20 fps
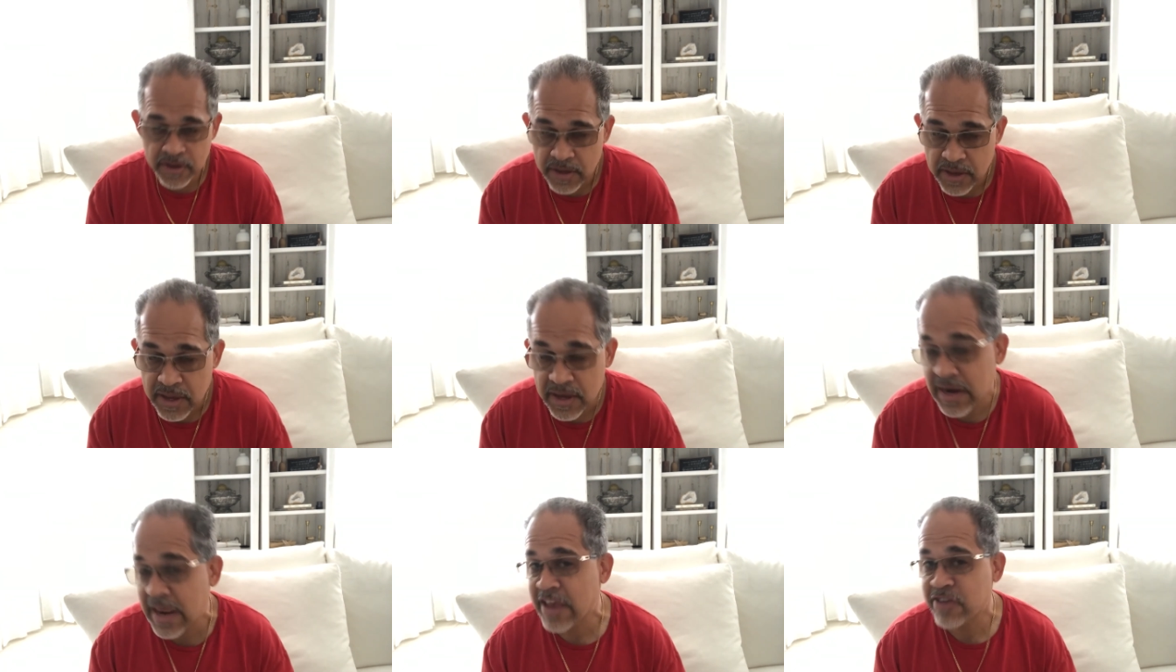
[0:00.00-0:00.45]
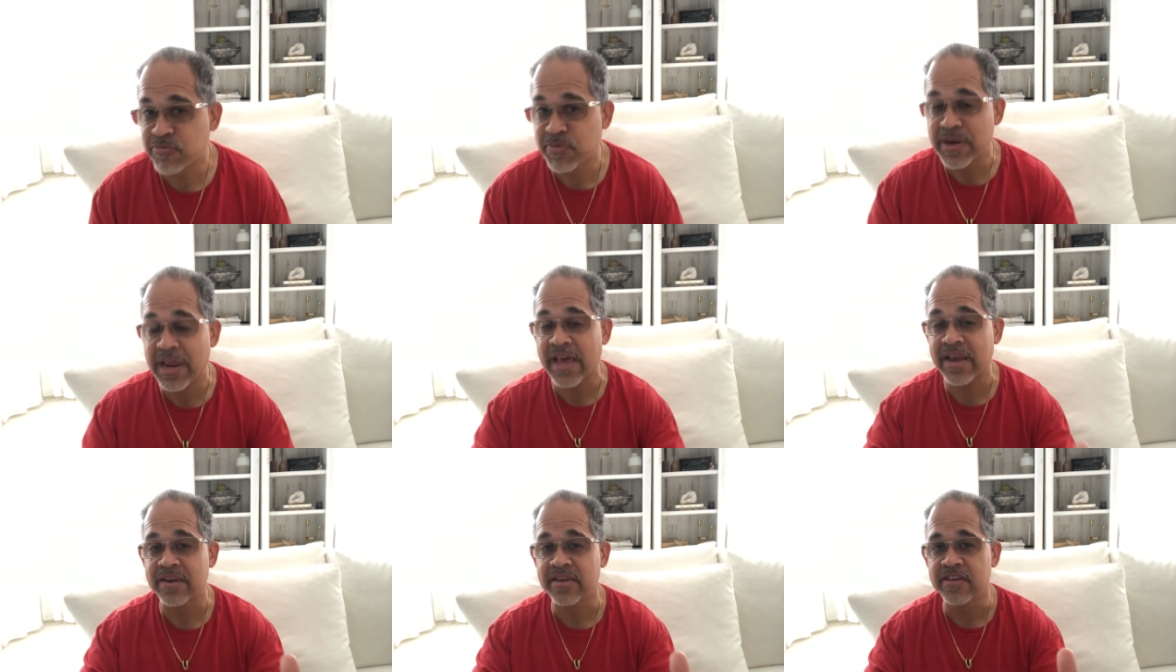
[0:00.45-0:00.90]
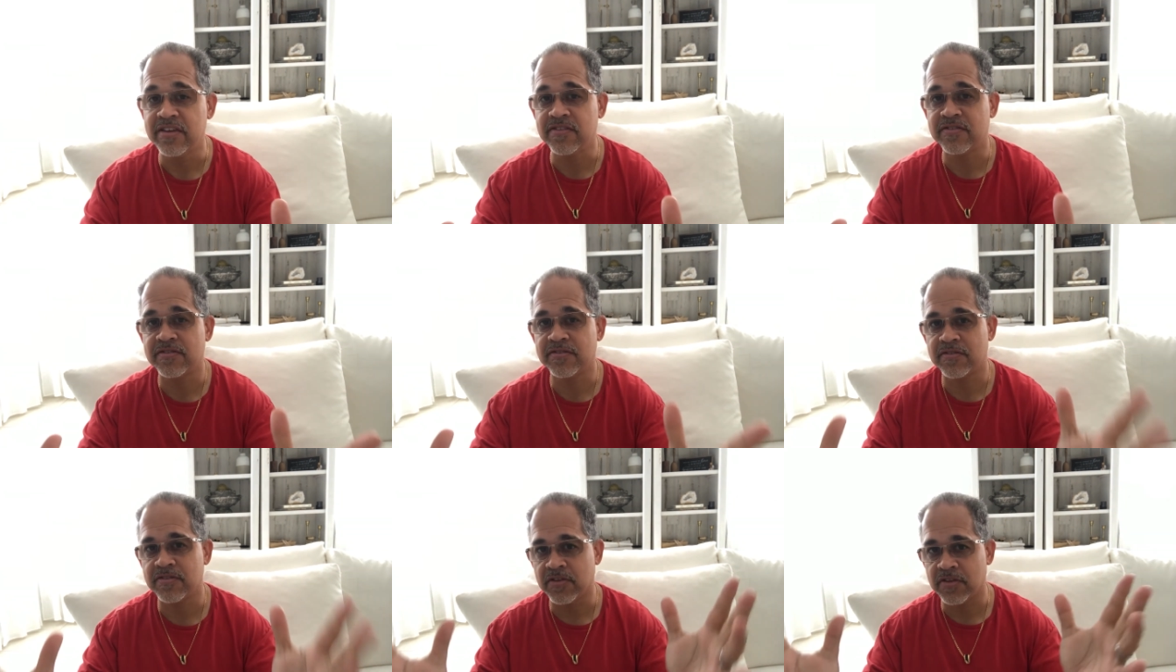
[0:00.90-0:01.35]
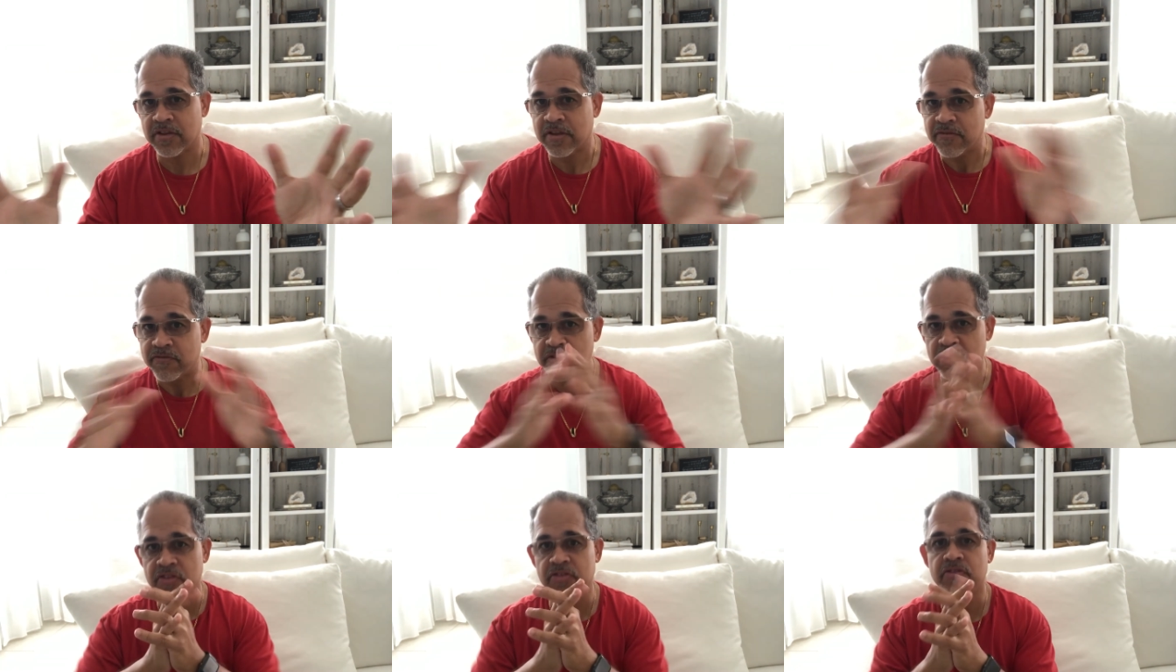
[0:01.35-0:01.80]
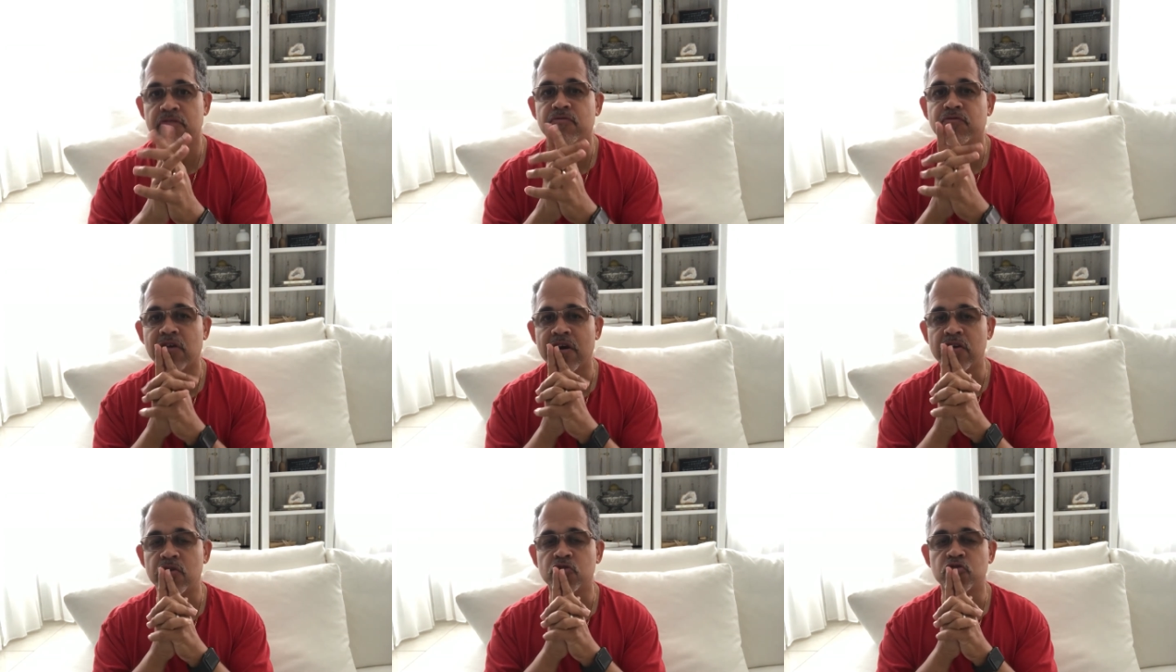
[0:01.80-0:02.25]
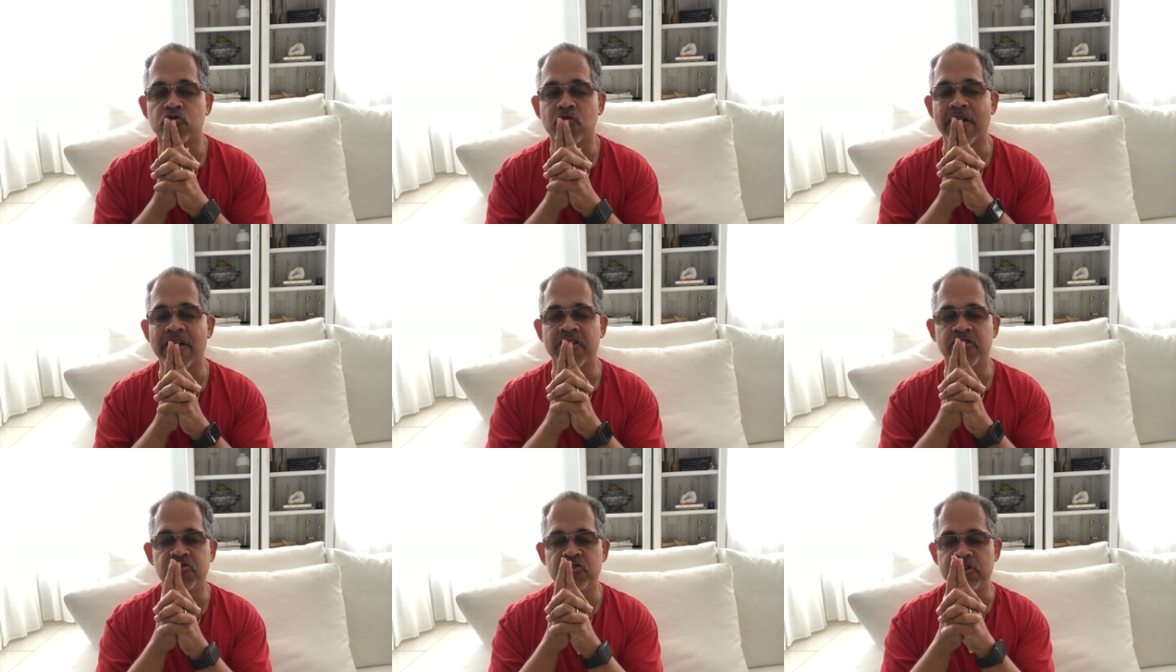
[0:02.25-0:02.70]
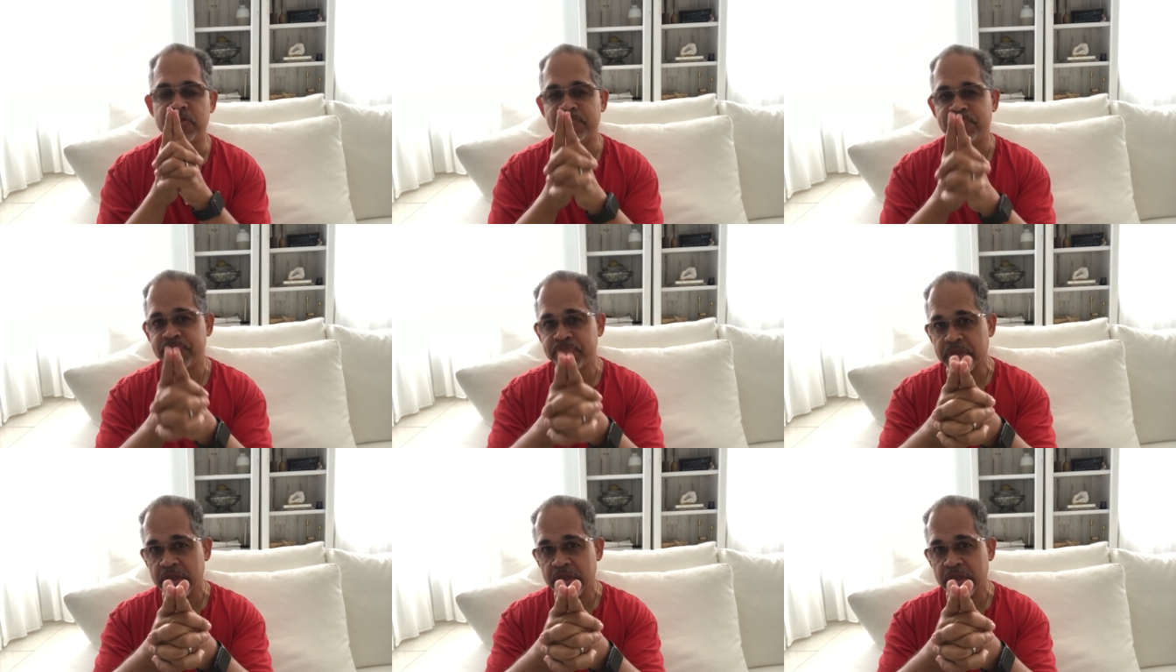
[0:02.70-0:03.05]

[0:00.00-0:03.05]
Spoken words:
And last but not least, the 5th and final strategy